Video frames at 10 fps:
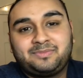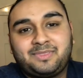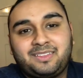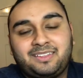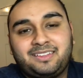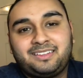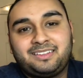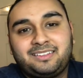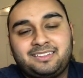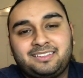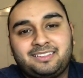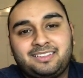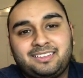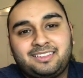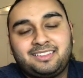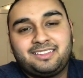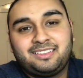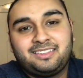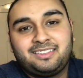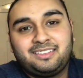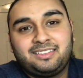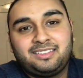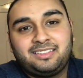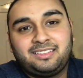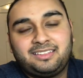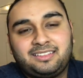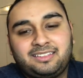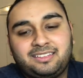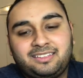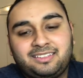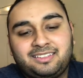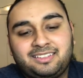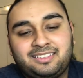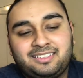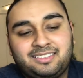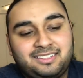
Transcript: [no speech]